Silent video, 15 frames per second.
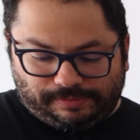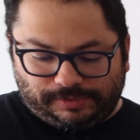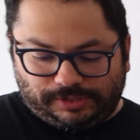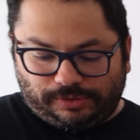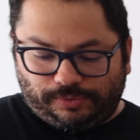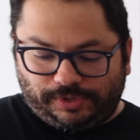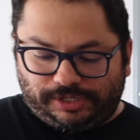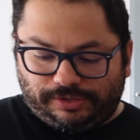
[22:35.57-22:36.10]

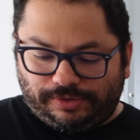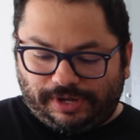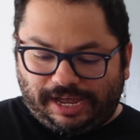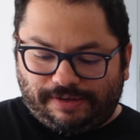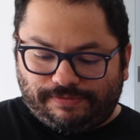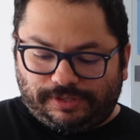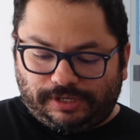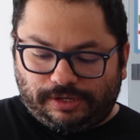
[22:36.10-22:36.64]
So we do
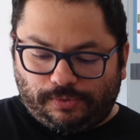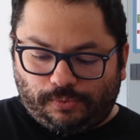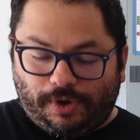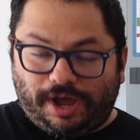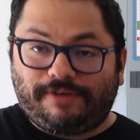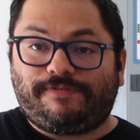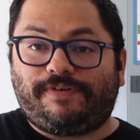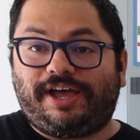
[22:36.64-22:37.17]
have the
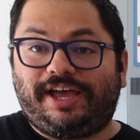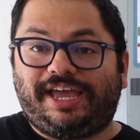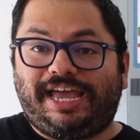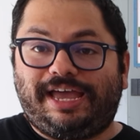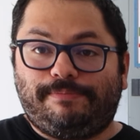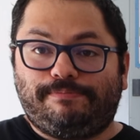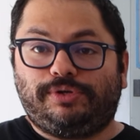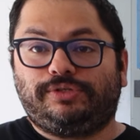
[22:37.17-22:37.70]
Wi-Fi
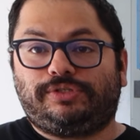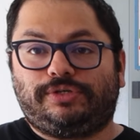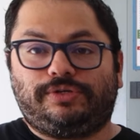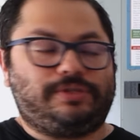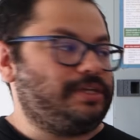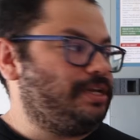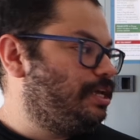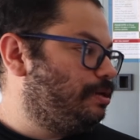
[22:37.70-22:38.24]
and
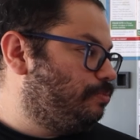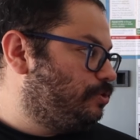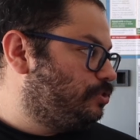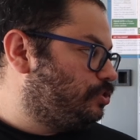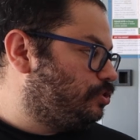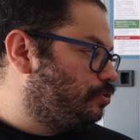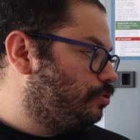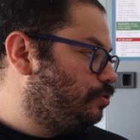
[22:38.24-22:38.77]
Bluetooth enabled.
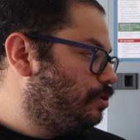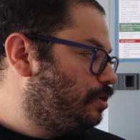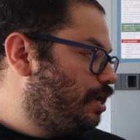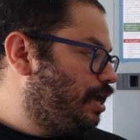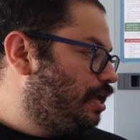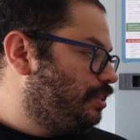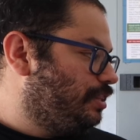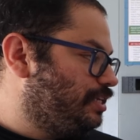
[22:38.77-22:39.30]
So
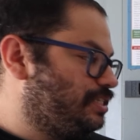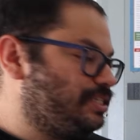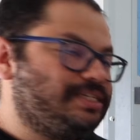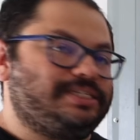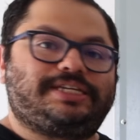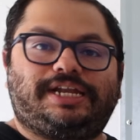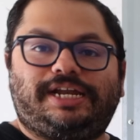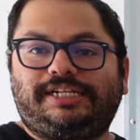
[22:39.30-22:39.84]
this
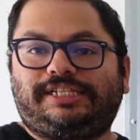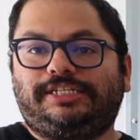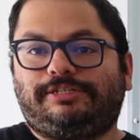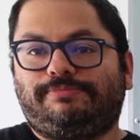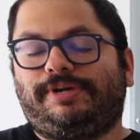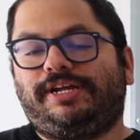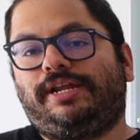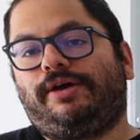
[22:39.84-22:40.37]
is connected
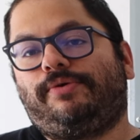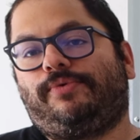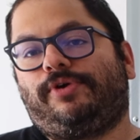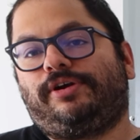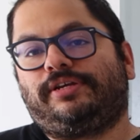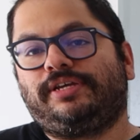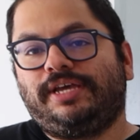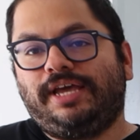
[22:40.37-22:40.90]
to my
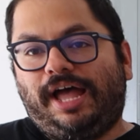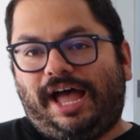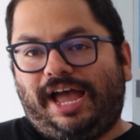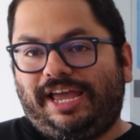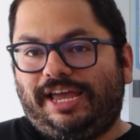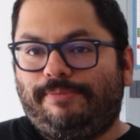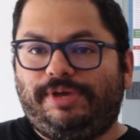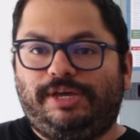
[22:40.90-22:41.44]
network.
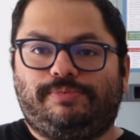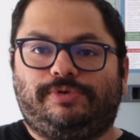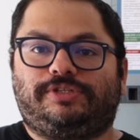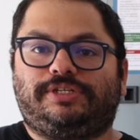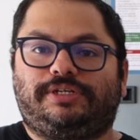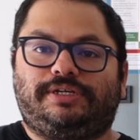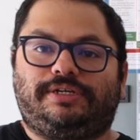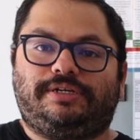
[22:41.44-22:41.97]
I am able
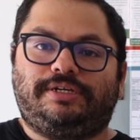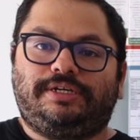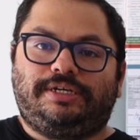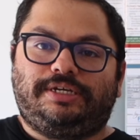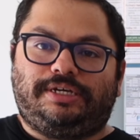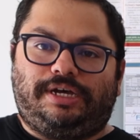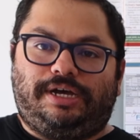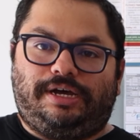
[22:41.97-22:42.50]
to
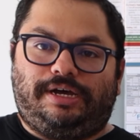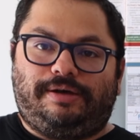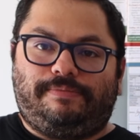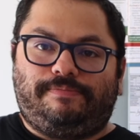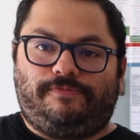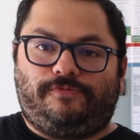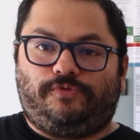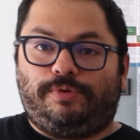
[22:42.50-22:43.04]

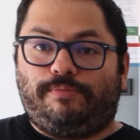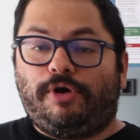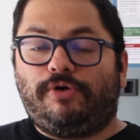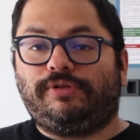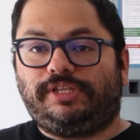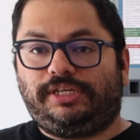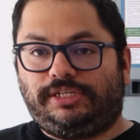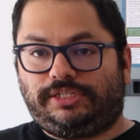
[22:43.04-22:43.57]

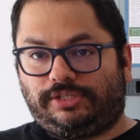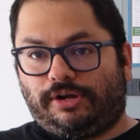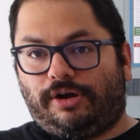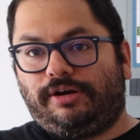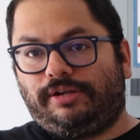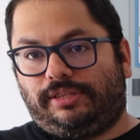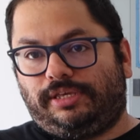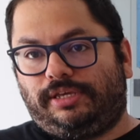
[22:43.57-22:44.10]
remotely
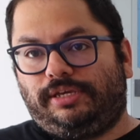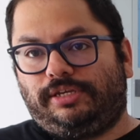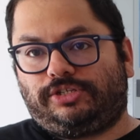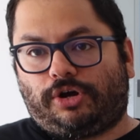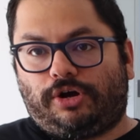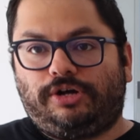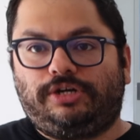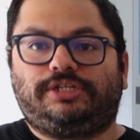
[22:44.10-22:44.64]
start the
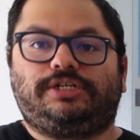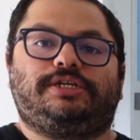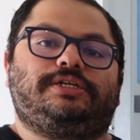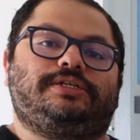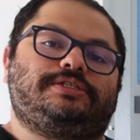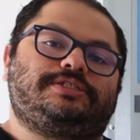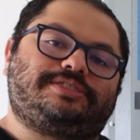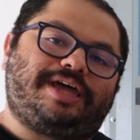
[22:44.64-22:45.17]

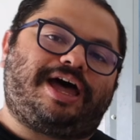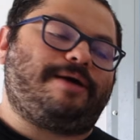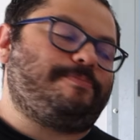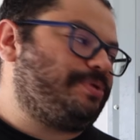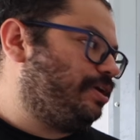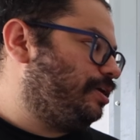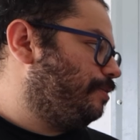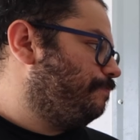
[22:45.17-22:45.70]
charging,
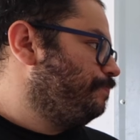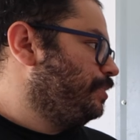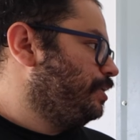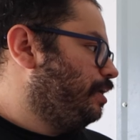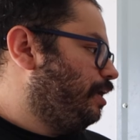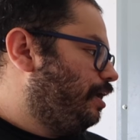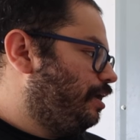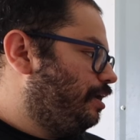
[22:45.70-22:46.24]
stop it,
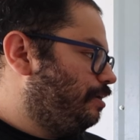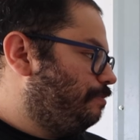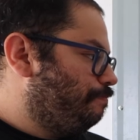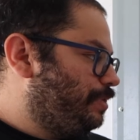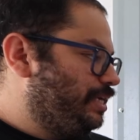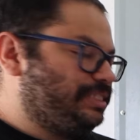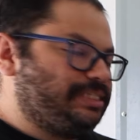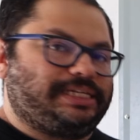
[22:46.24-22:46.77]

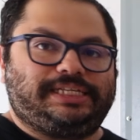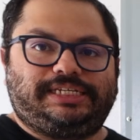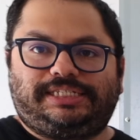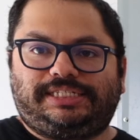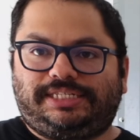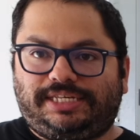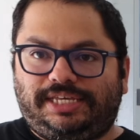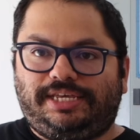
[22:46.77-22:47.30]
basically
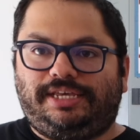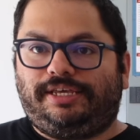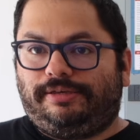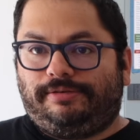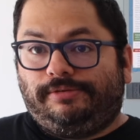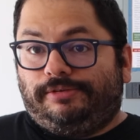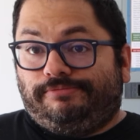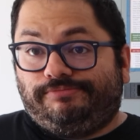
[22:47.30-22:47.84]

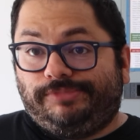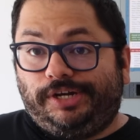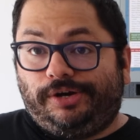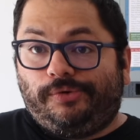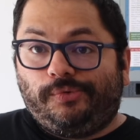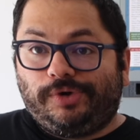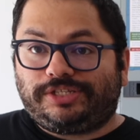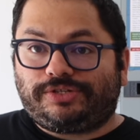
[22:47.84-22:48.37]
see,
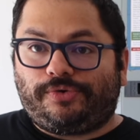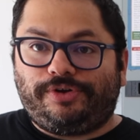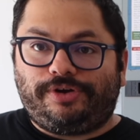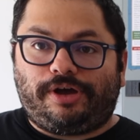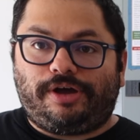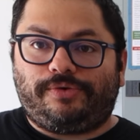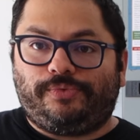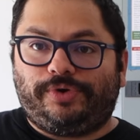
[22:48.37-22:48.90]
what's going
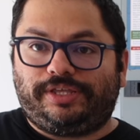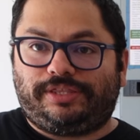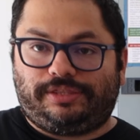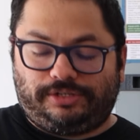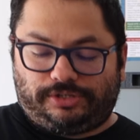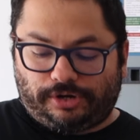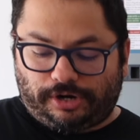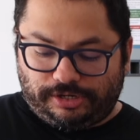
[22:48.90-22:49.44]
on with
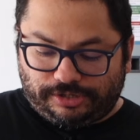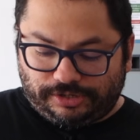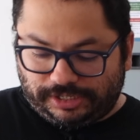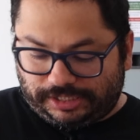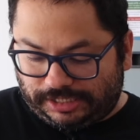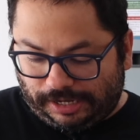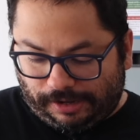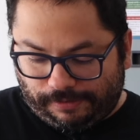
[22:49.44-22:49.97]
the charger
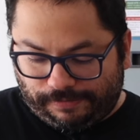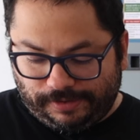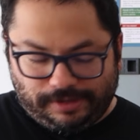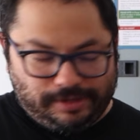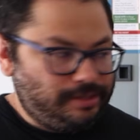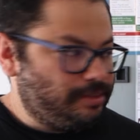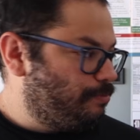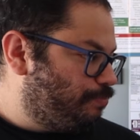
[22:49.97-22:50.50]
itself.
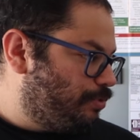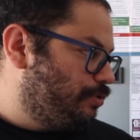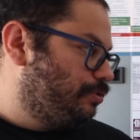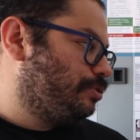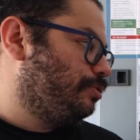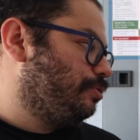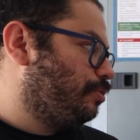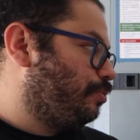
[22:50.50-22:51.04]
The
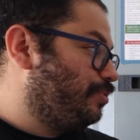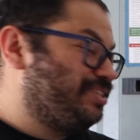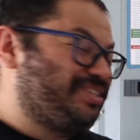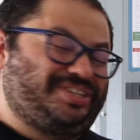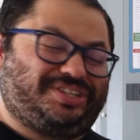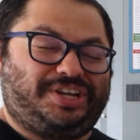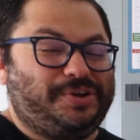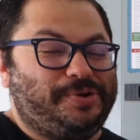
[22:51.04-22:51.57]
Bluetooth was
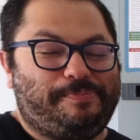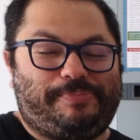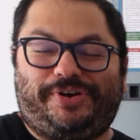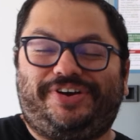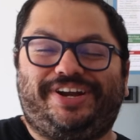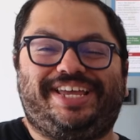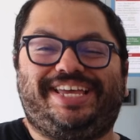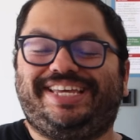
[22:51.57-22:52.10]

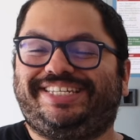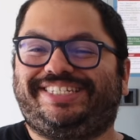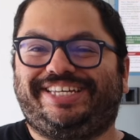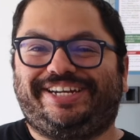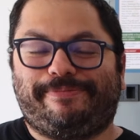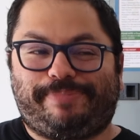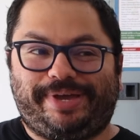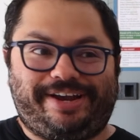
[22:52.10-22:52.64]
super easy
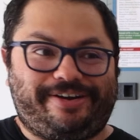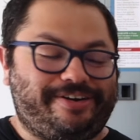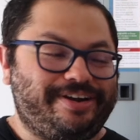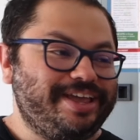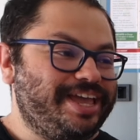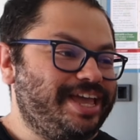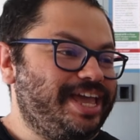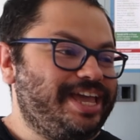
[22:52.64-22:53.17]
to pair.
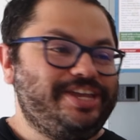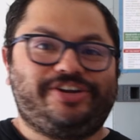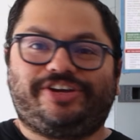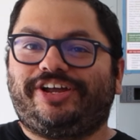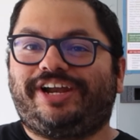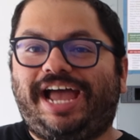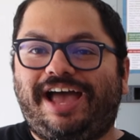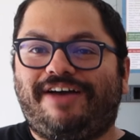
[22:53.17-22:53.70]
You're
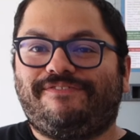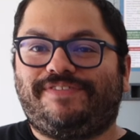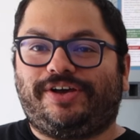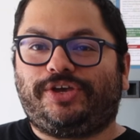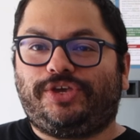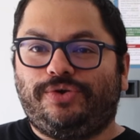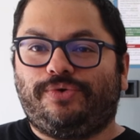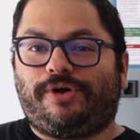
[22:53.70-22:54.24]
gonna have a
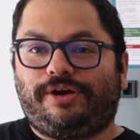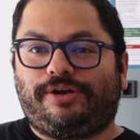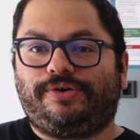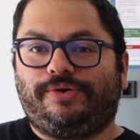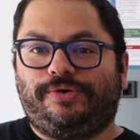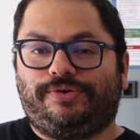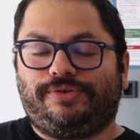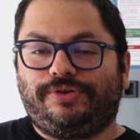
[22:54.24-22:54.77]
QR
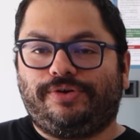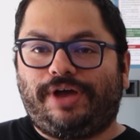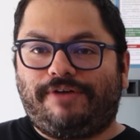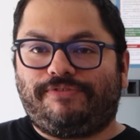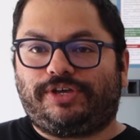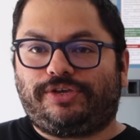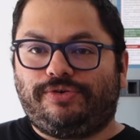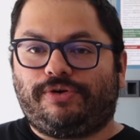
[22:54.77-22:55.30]
code. You'll
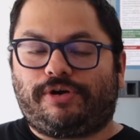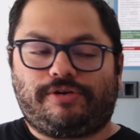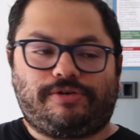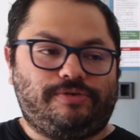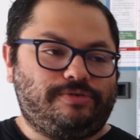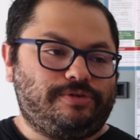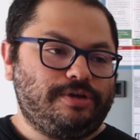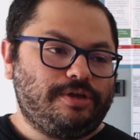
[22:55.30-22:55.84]
have a QR
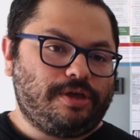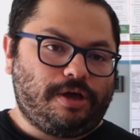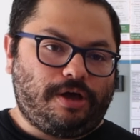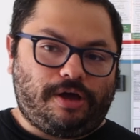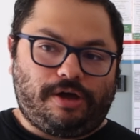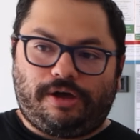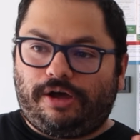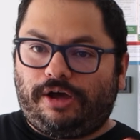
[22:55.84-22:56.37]
code
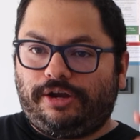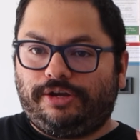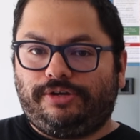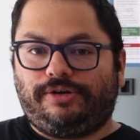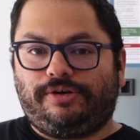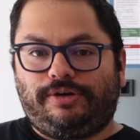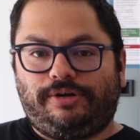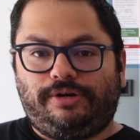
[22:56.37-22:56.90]
on
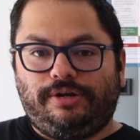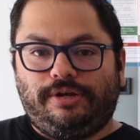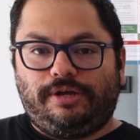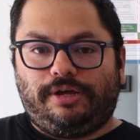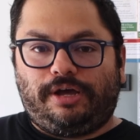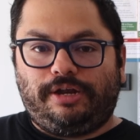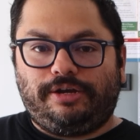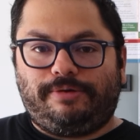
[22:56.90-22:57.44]
your
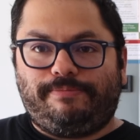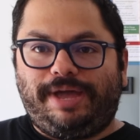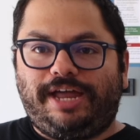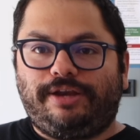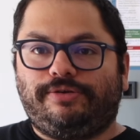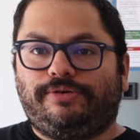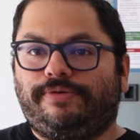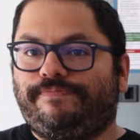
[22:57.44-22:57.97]

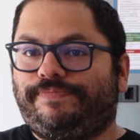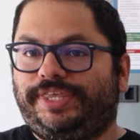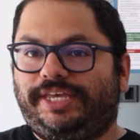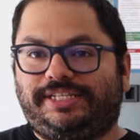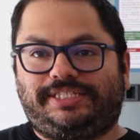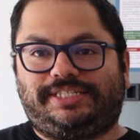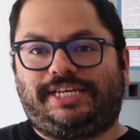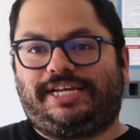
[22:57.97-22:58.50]
manual.
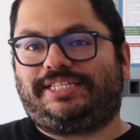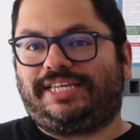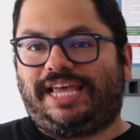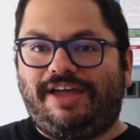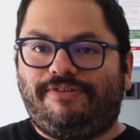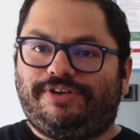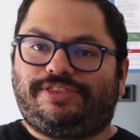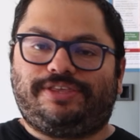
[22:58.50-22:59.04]
It sets
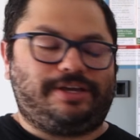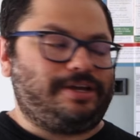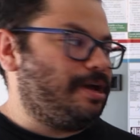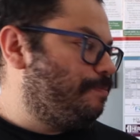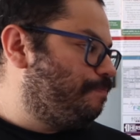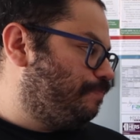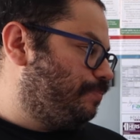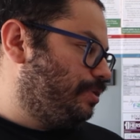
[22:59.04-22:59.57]
everything
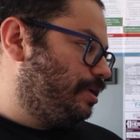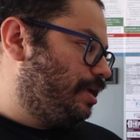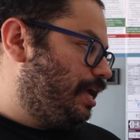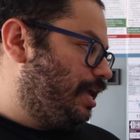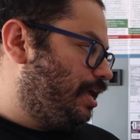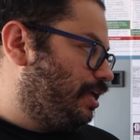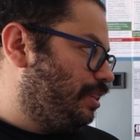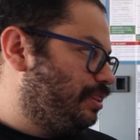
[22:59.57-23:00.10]
up,
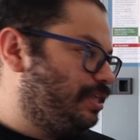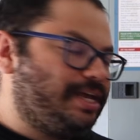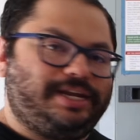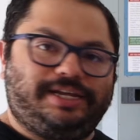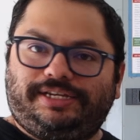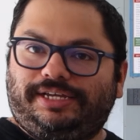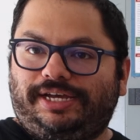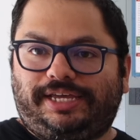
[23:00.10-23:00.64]
and then
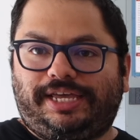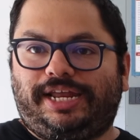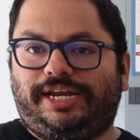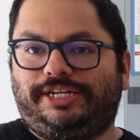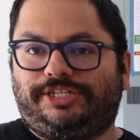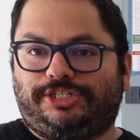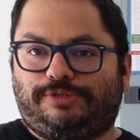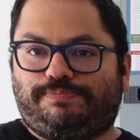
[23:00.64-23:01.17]

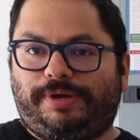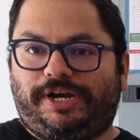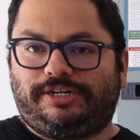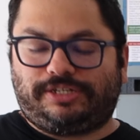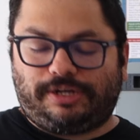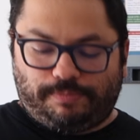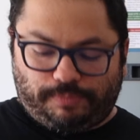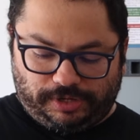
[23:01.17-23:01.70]
it just
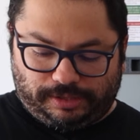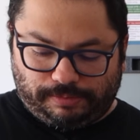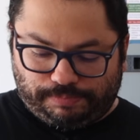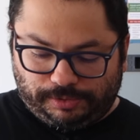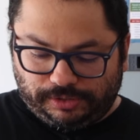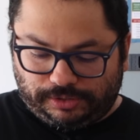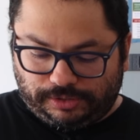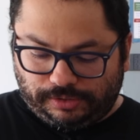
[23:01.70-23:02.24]
pairs up with the
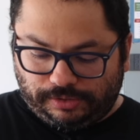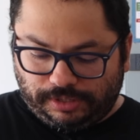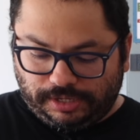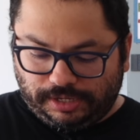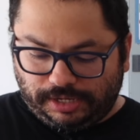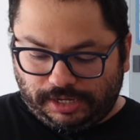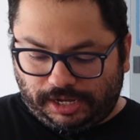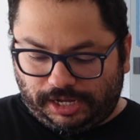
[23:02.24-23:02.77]
Bluetooth
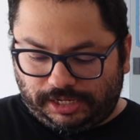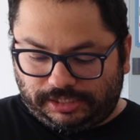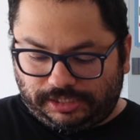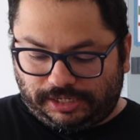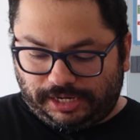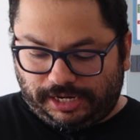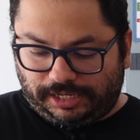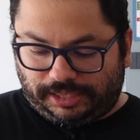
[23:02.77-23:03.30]
to
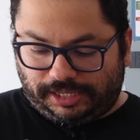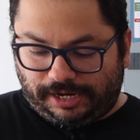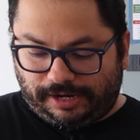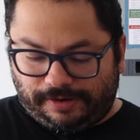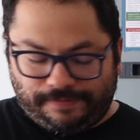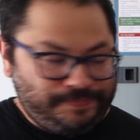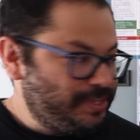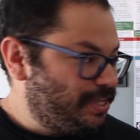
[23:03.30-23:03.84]
connect
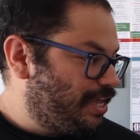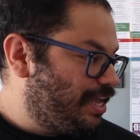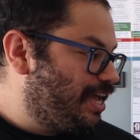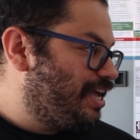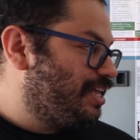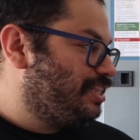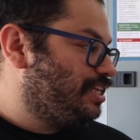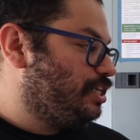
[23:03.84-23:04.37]
there.
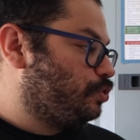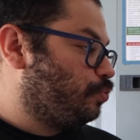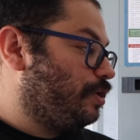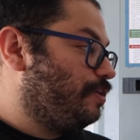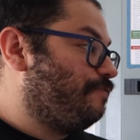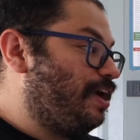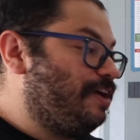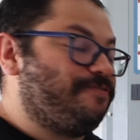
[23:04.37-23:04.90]
And the
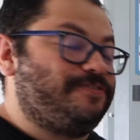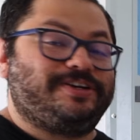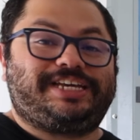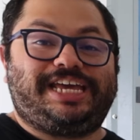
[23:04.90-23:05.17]
25-foot